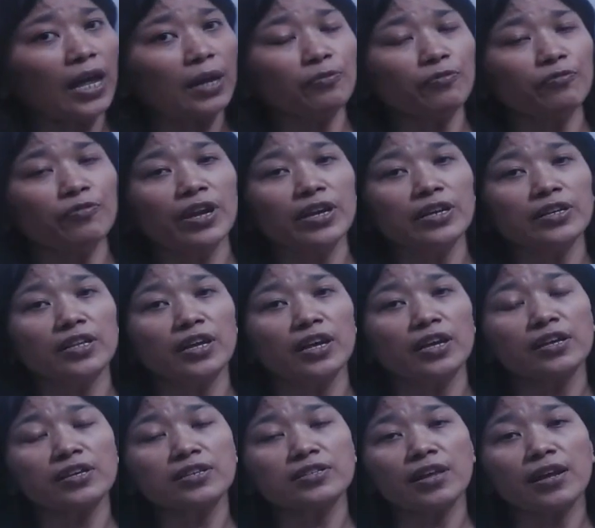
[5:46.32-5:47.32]
time when
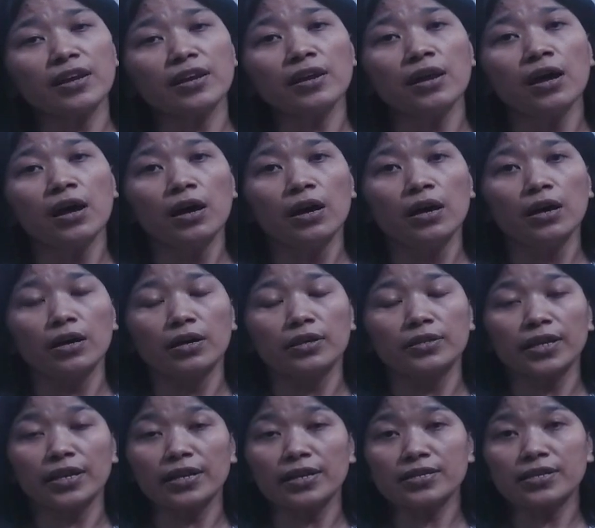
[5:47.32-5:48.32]
there is
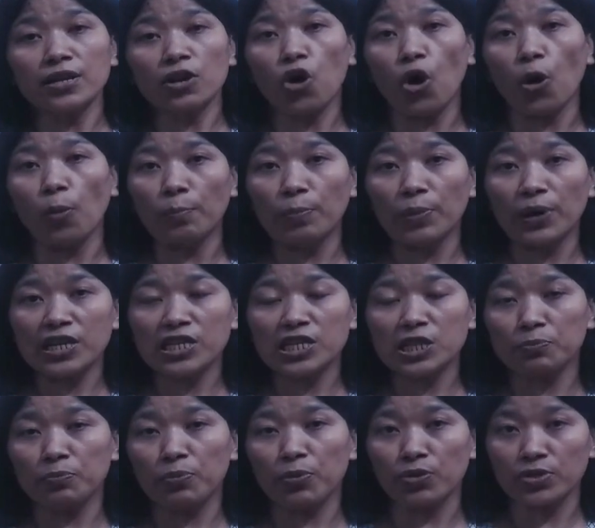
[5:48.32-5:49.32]
a
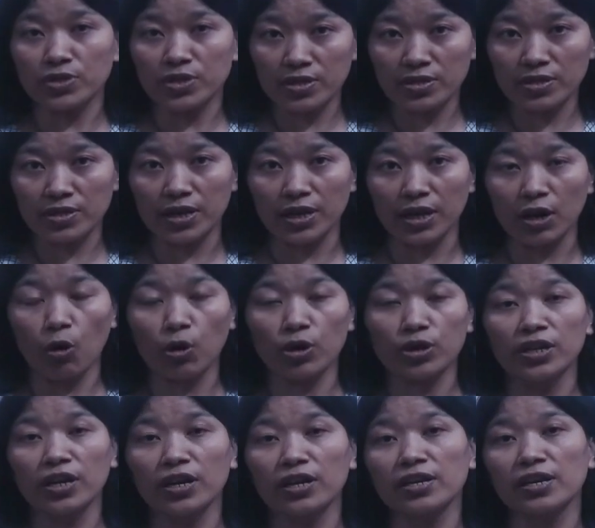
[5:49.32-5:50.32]
complex processing or
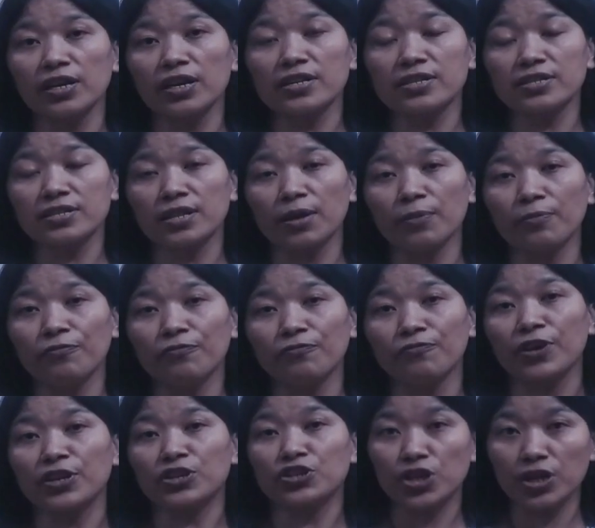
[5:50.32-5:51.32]
there is some
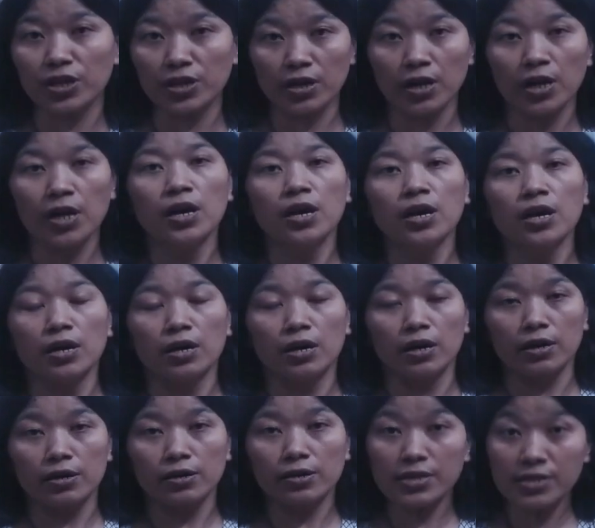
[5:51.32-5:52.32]
fetching
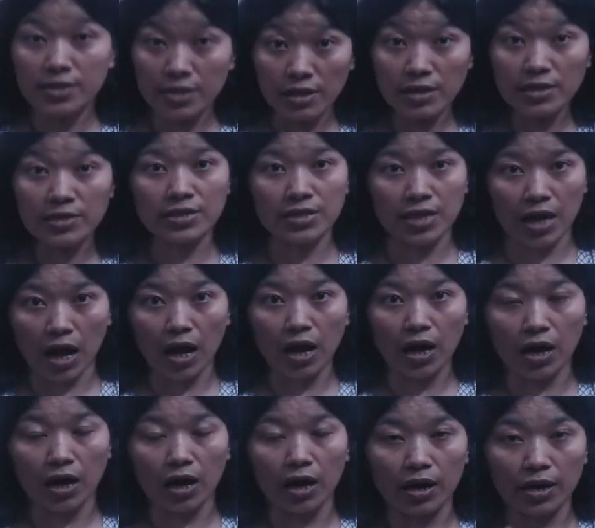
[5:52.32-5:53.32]
results
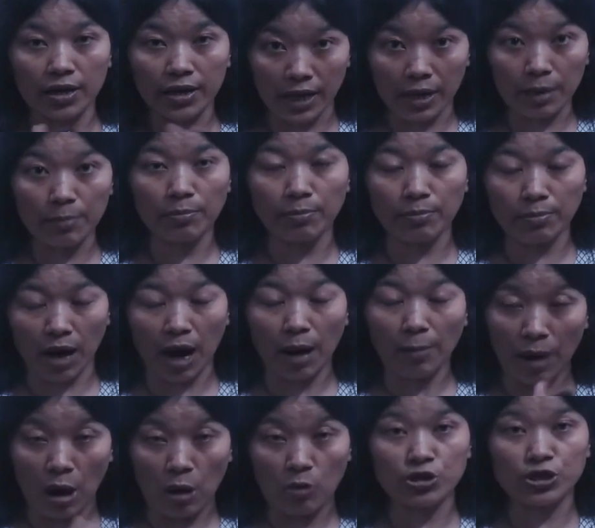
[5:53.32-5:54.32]

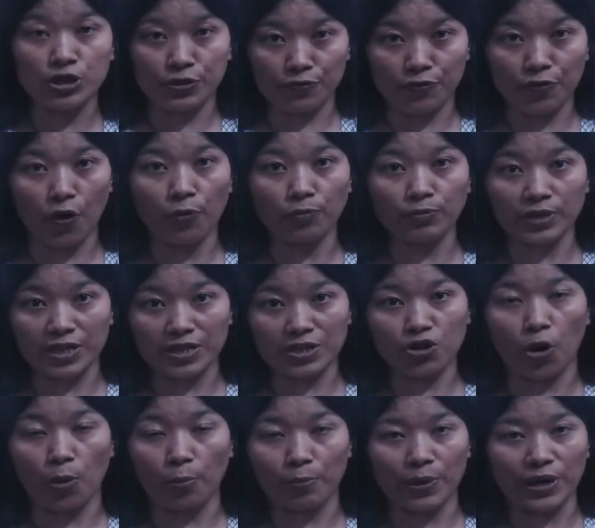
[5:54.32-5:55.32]
come out from this
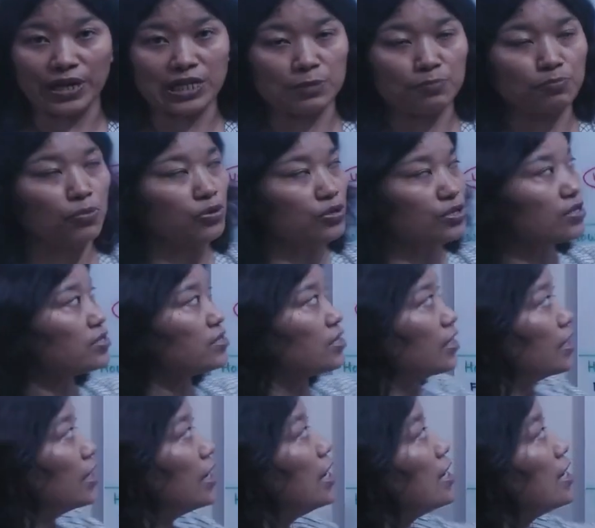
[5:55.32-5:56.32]
complex processing,